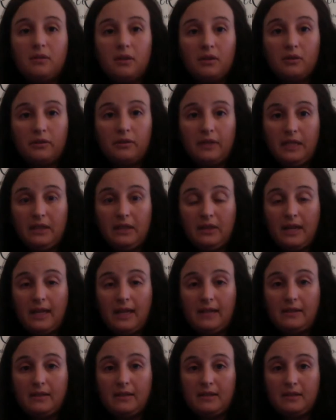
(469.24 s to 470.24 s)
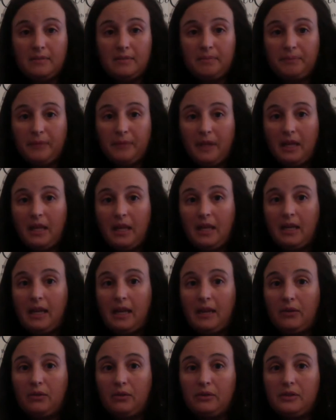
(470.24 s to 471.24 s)
the lines and
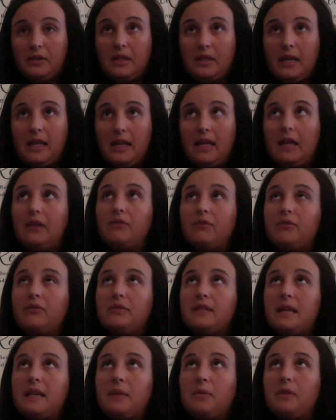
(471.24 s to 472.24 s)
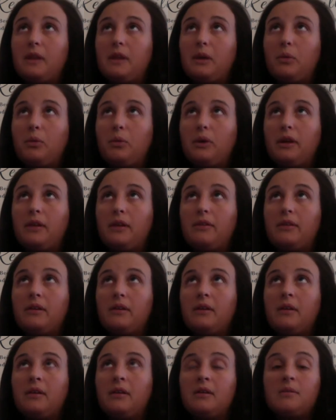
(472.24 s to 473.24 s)
angles. And same thing with
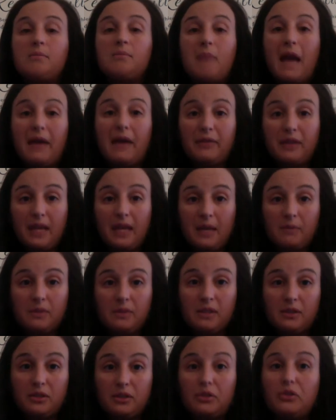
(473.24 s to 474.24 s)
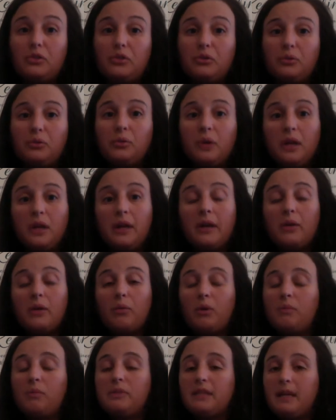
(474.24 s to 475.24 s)
math games. That's a new
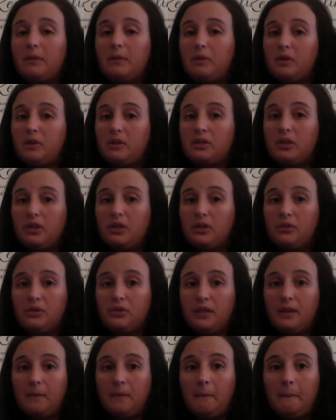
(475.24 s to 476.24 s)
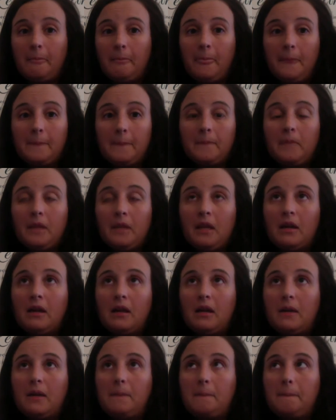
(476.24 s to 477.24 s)
website I'm going to start using,
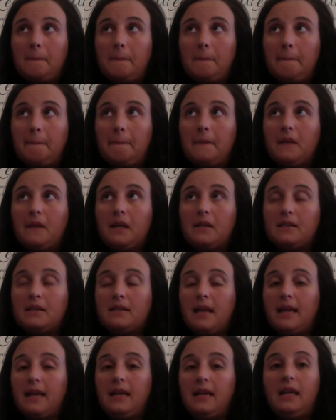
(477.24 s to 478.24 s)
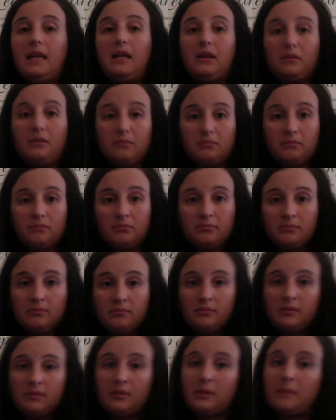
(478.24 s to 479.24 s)
um, assigning
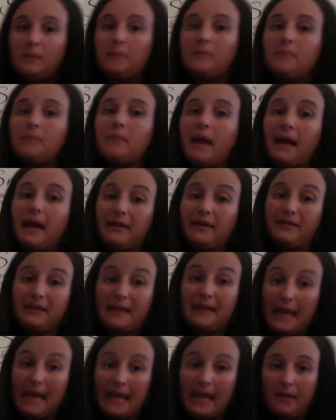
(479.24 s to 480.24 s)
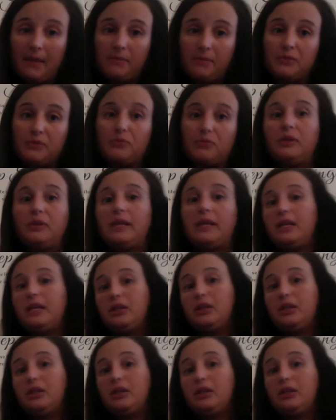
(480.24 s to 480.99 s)
math games relating